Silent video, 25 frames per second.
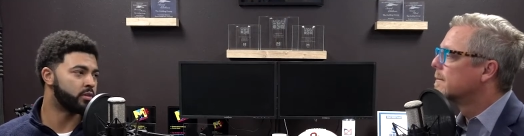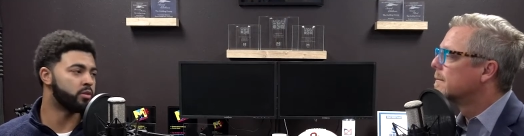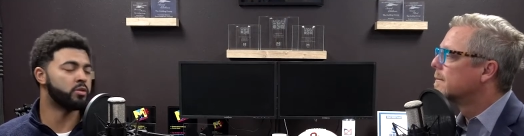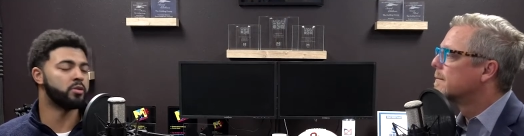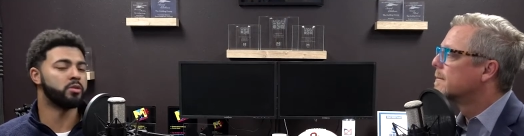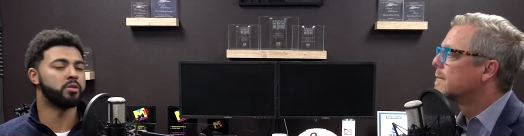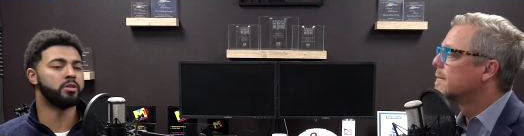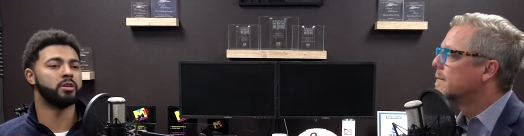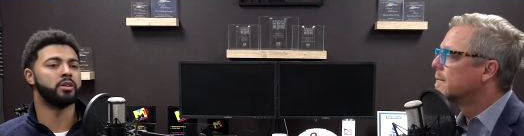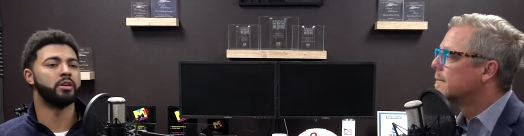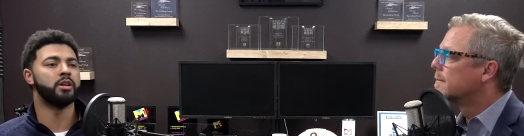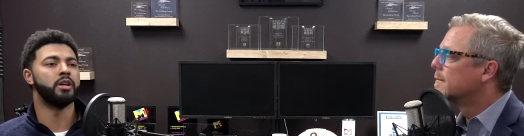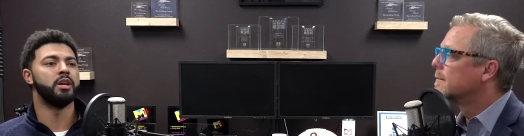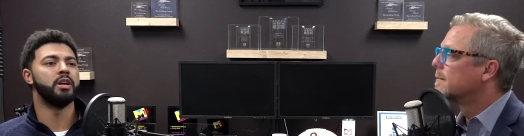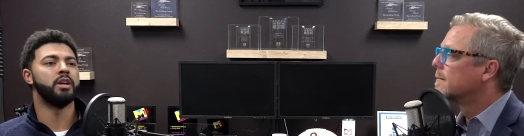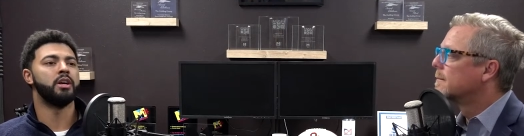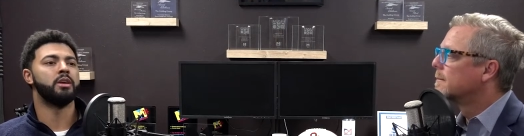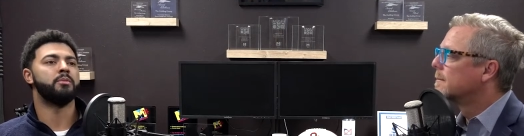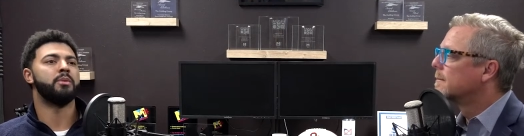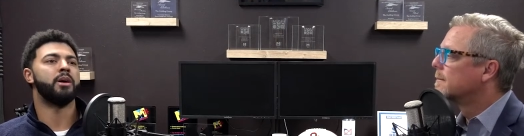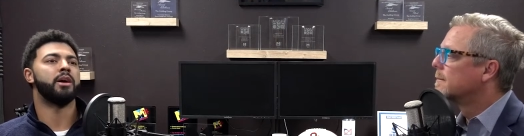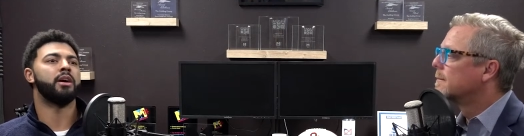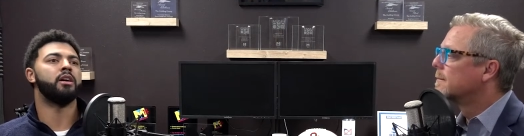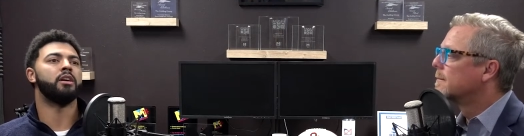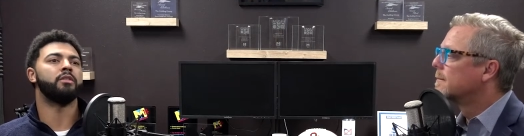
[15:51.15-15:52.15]
Speaker 1: or
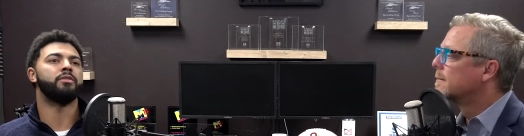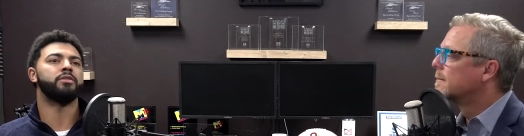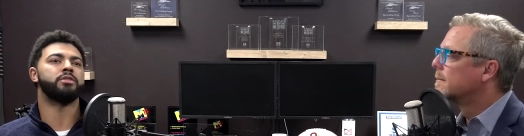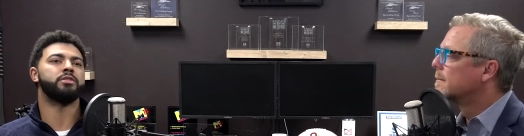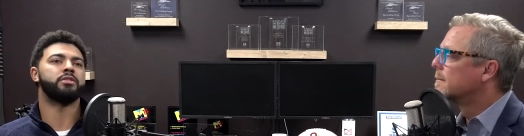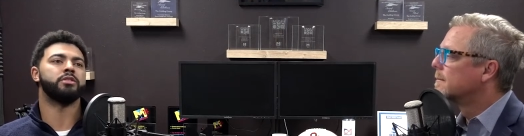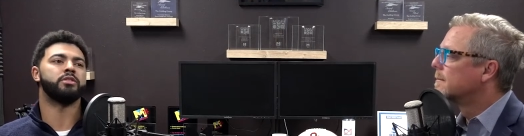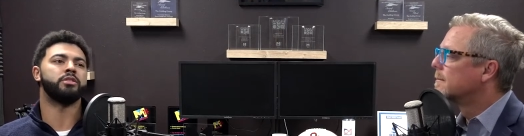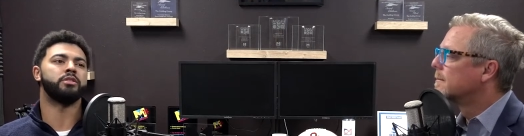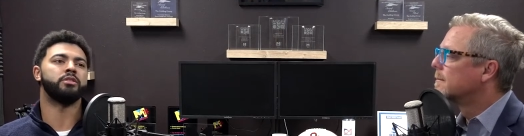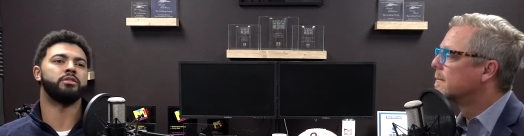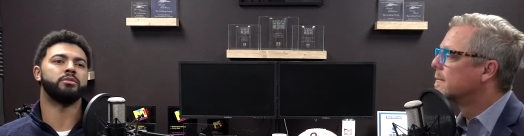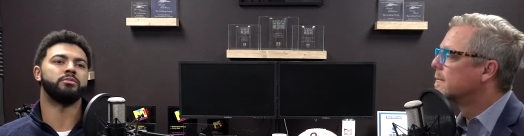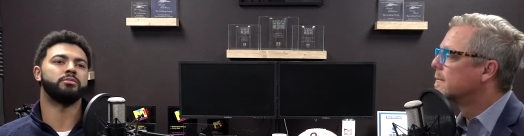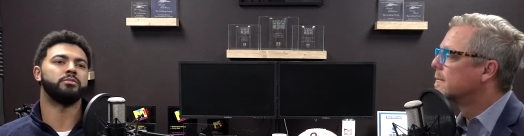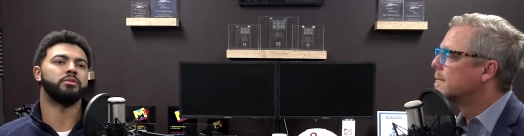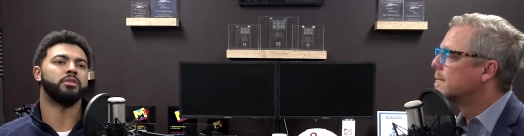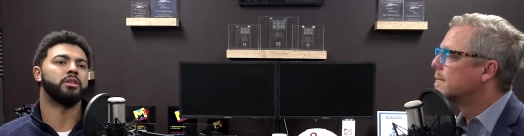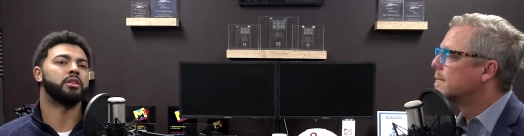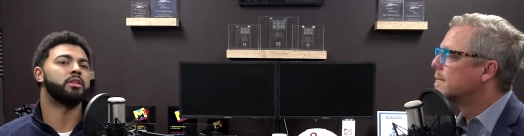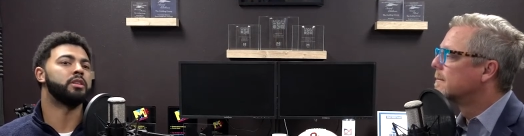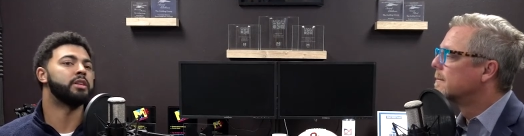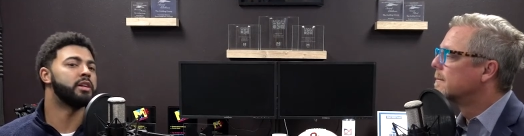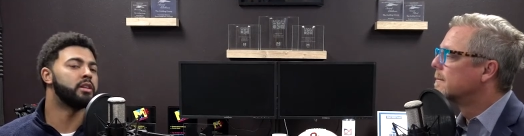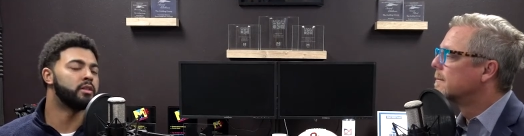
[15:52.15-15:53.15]
my officer
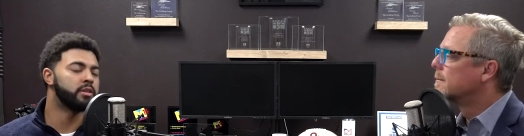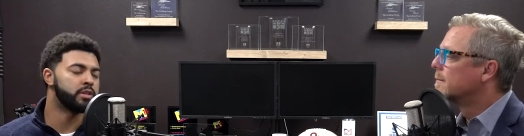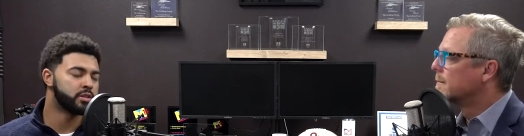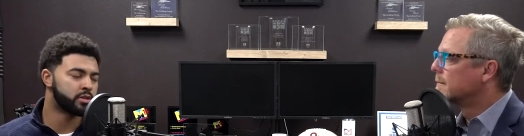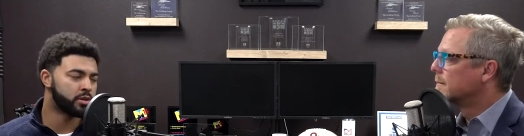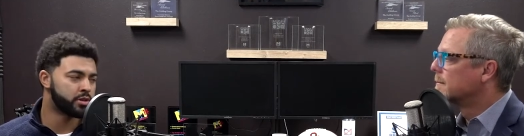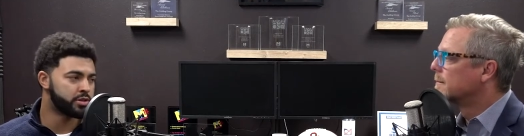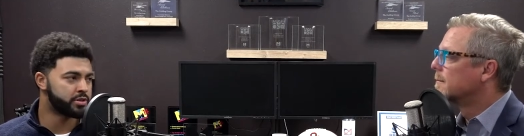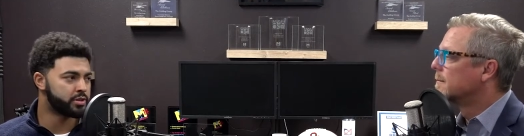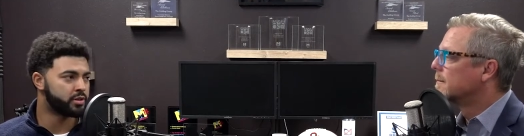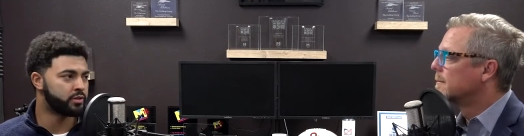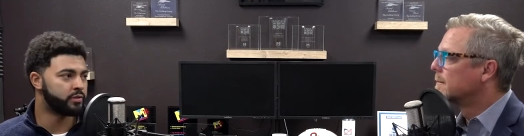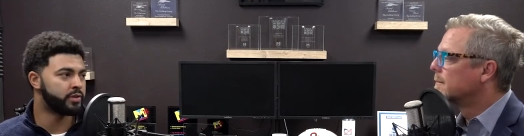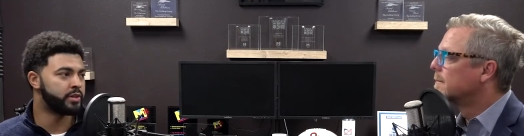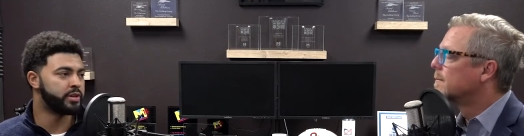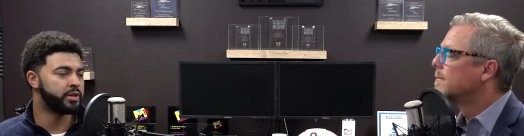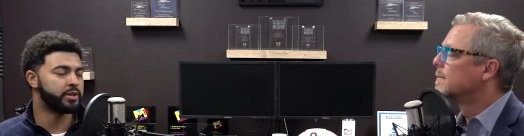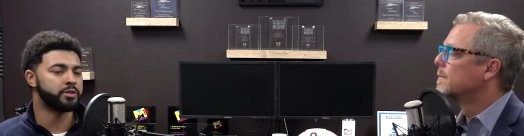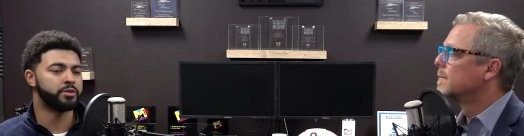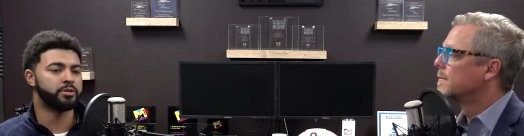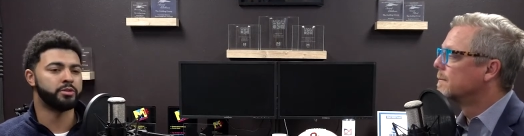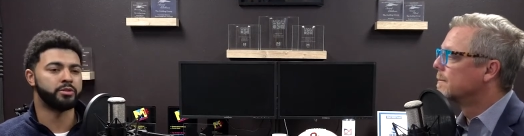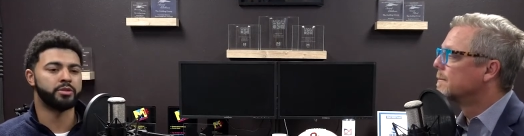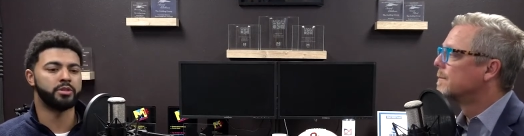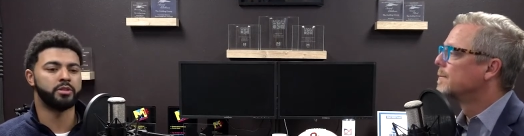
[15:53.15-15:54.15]
illegally searched their
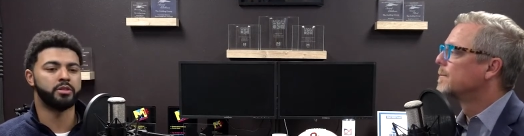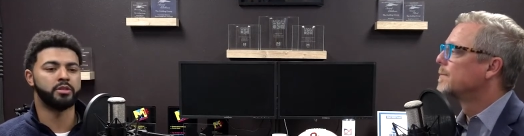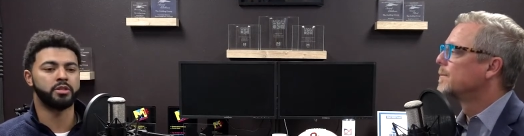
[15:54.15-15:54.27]
vehicle.